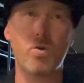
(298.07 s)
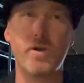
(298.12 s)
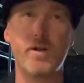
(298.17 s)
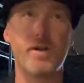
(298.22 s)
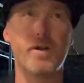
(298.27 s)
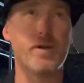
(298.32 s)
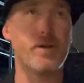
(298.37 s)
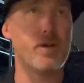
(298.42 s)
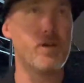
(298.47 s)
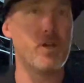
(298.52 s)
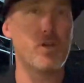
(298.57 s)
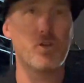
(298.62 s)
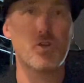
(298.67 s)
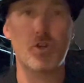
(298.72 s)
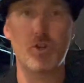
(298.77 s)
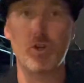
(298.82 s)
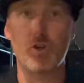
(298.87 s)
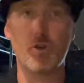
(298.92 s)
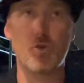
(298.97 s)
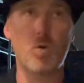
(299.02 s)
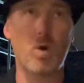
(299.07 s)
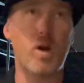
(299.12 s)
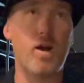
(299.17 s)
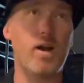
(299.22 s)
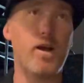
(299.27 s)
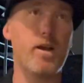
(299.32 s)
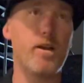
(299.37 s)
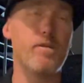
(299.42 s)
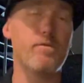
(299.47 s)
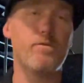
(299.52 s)
Hit a good
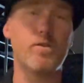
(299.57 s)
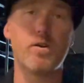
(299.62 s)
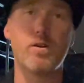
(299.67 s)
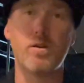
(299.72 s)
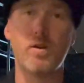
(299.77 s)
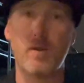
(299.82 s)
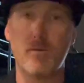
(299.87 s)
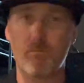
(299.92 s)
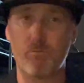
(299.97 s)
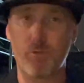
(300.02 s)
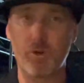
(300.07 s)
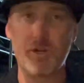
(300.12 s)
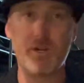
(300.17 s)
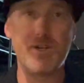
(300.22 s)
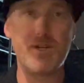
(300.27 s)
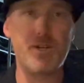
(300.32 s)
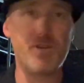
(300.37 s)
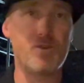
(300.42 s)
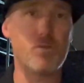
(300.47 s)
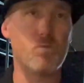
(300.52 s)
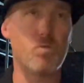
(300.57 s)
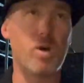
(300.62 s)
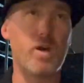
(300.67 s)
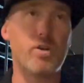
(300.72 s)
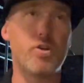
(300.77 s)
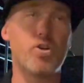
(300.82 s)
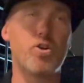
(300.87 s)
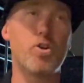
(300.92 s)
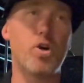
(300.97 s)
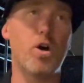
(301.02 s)
drive, a pretty decent
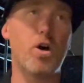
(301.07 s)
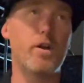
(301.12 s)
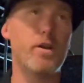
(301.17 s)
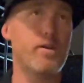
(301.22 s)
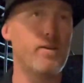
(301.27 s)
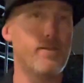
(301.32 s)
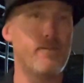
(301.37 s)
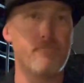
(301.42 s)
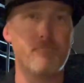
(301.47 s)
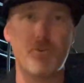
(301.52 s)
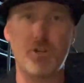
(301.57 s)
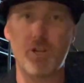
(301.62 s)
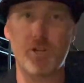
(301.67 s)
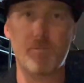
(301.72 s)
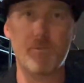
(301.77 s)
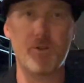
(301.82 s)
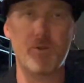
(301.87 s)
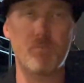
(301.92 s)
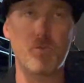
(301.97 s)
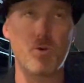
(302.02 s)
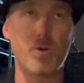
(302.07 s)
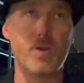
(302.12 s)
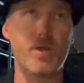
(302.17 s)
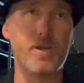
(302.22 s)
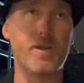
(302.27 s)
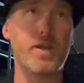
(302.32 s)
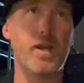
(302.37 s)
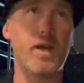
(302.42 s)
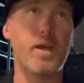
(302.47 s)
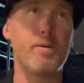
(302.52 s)
wedge shot, just missed birdie
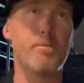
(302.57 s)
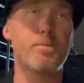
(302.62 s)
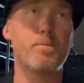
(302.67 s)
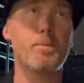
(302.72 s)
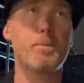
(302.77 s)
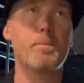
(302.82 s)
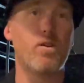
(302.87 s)
again.